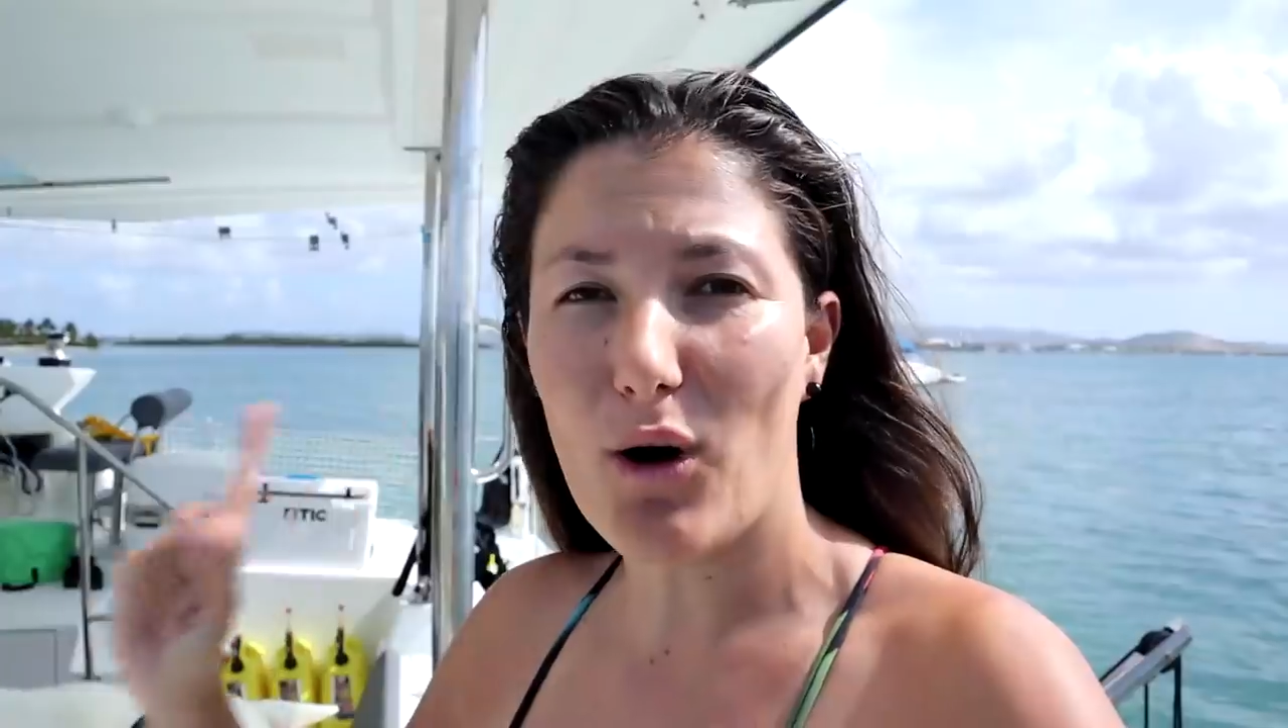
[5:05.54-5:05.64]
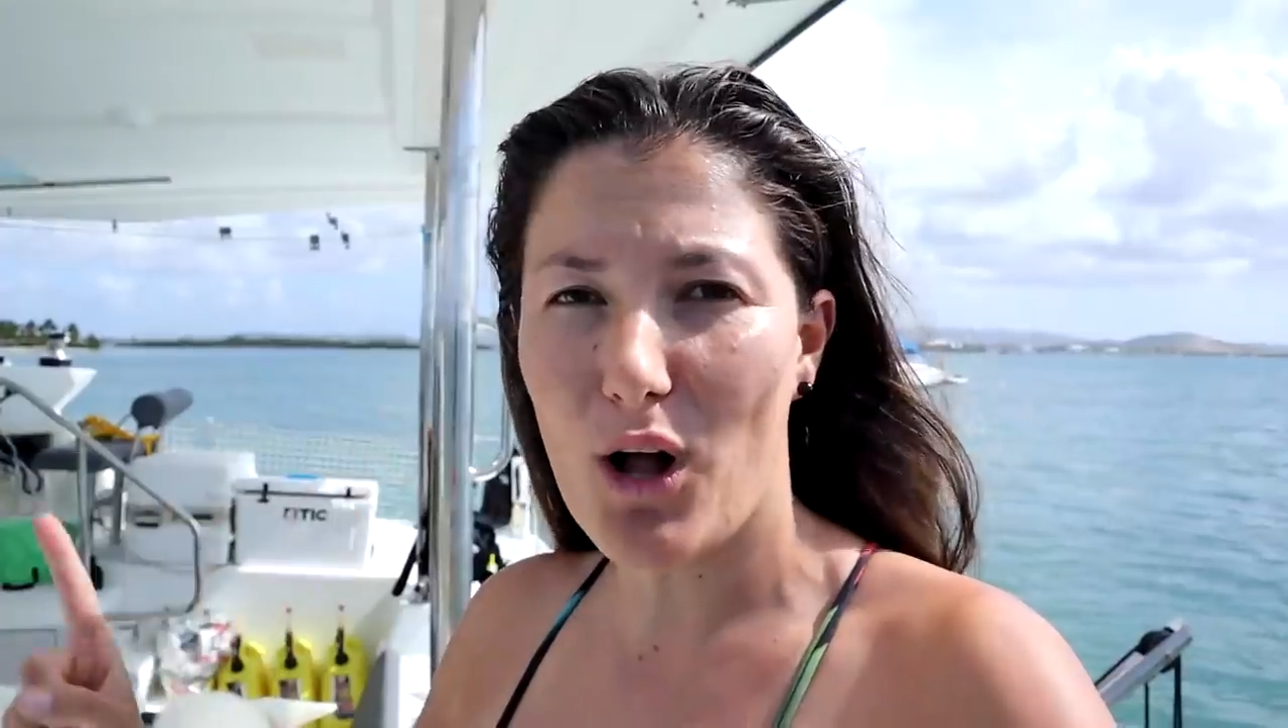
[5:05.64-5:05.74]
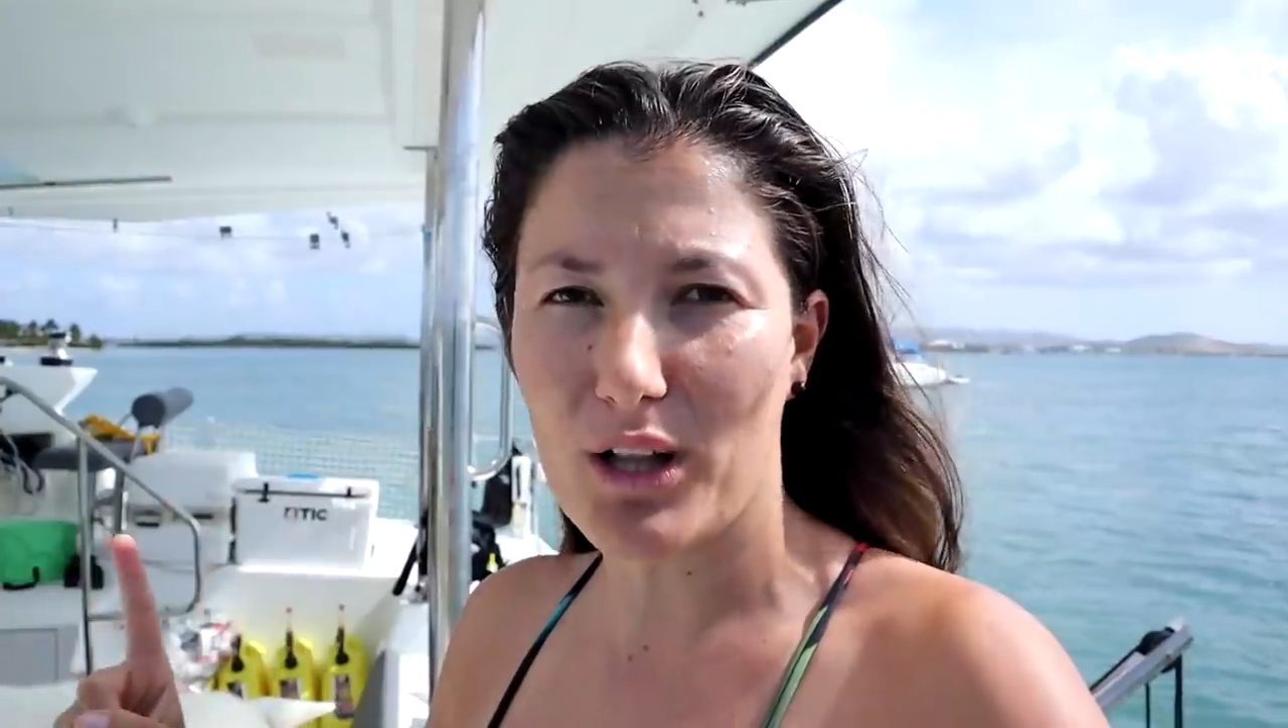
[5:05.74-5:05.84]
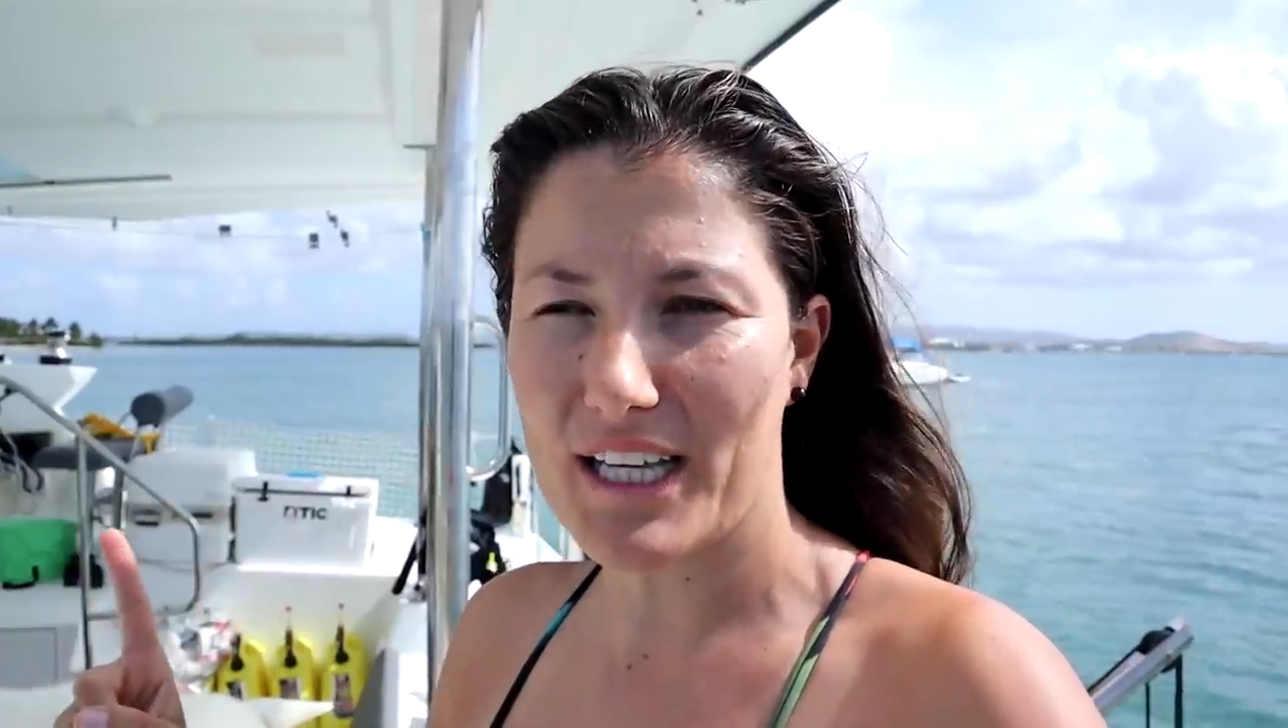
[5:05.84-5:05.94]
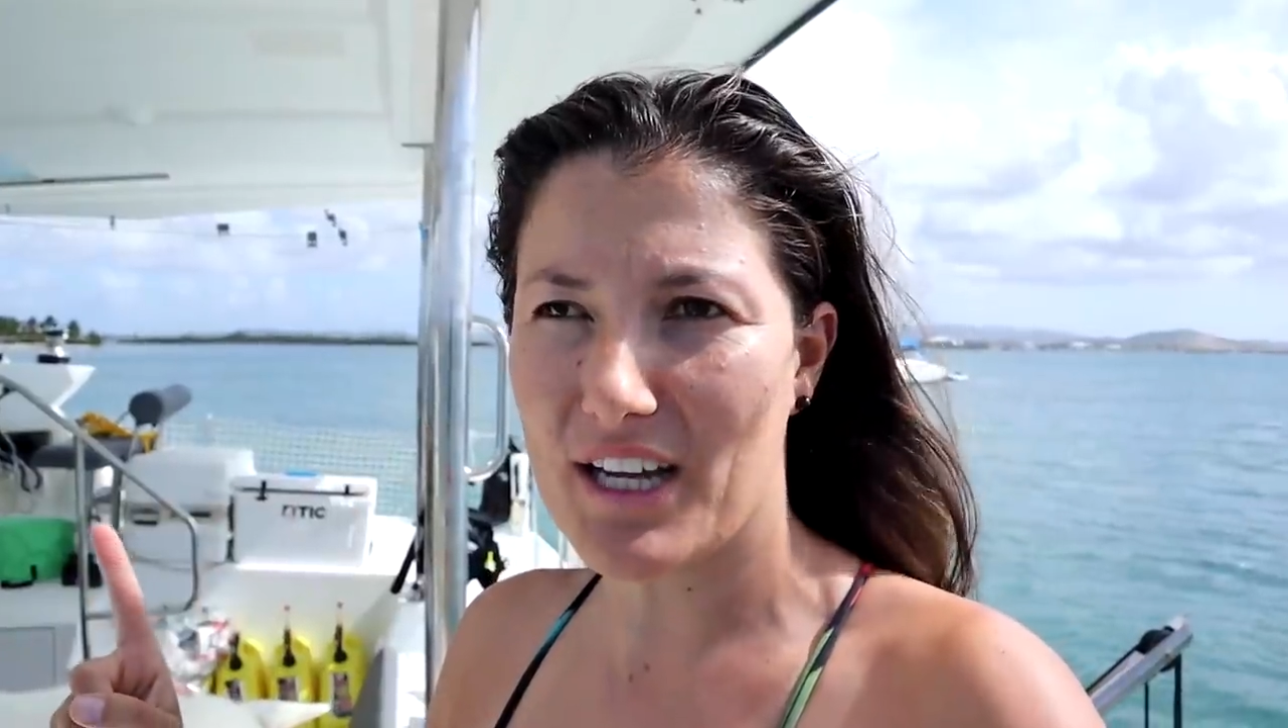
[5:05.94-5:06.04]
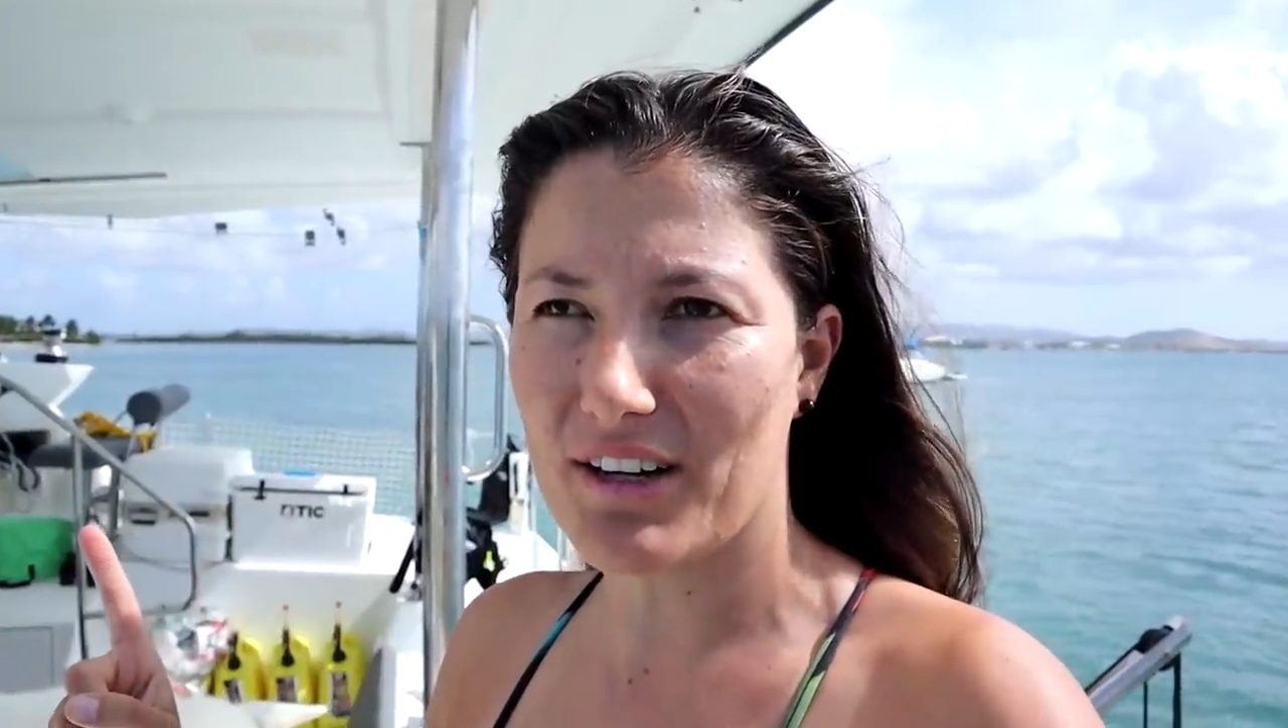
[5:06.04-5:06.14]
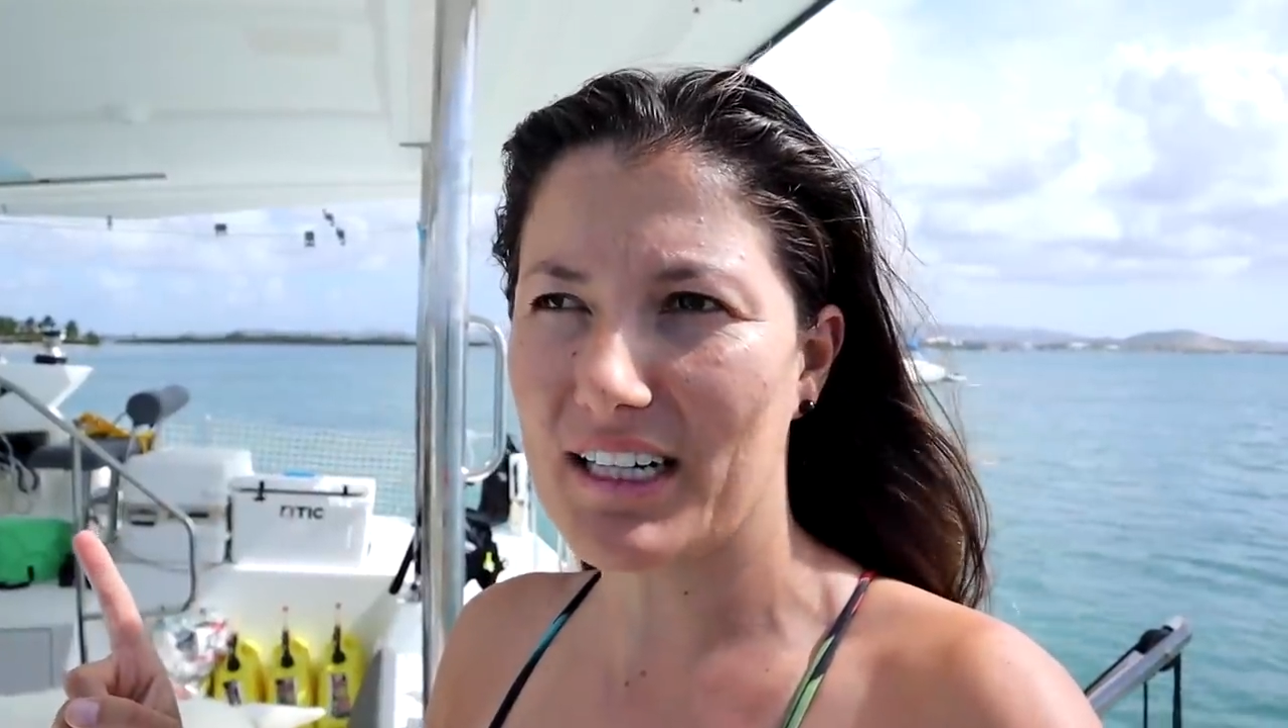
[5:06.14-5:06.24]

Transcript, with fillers: all here